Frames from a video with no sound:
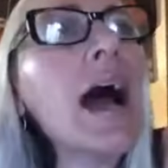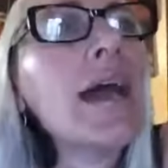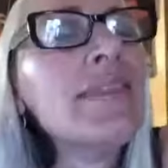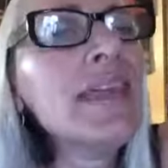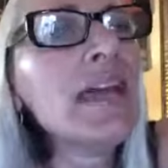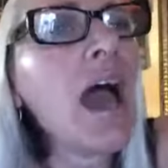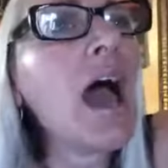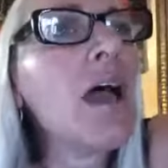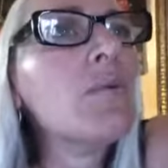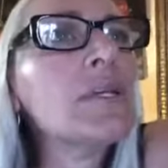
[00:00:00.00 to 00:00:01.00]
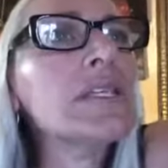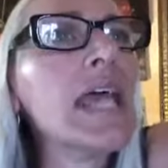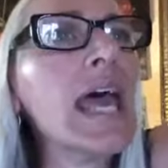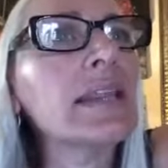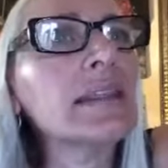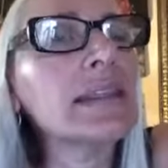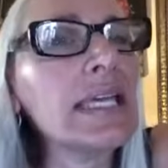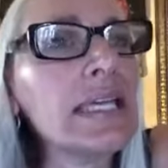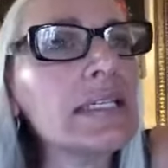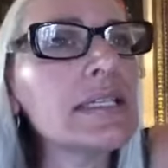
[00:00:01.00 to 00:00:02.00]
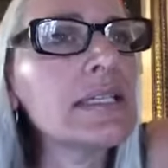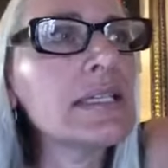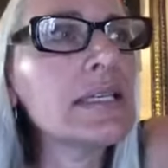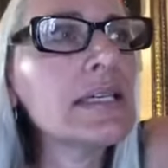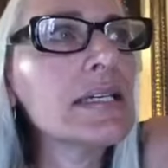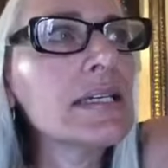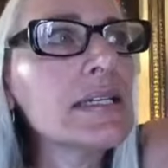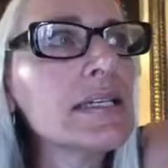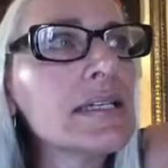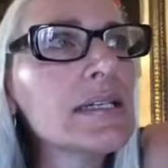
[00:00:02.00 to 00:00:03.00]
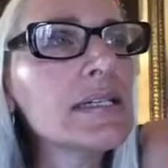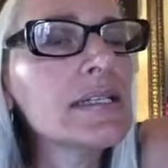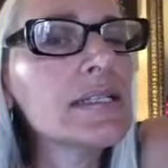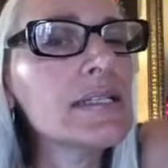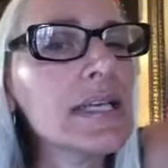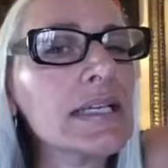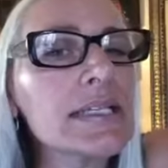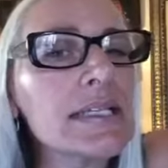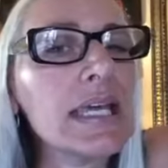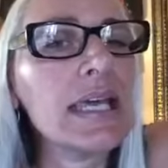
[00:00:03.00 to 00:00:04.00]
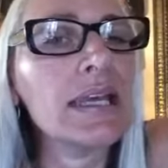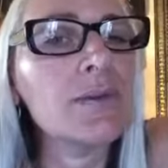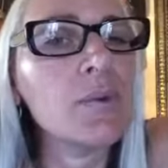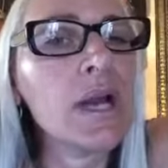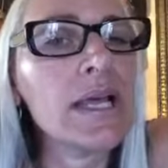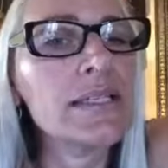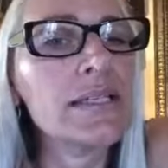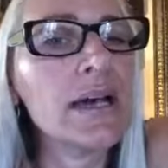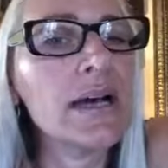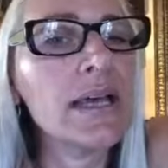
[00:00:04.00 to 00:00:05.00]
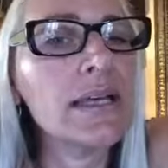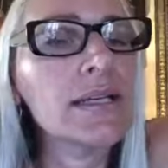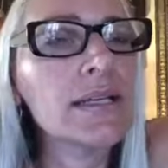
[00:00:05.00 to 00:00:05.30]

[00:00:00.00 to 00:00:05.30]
think I was at least 16 when I saw it.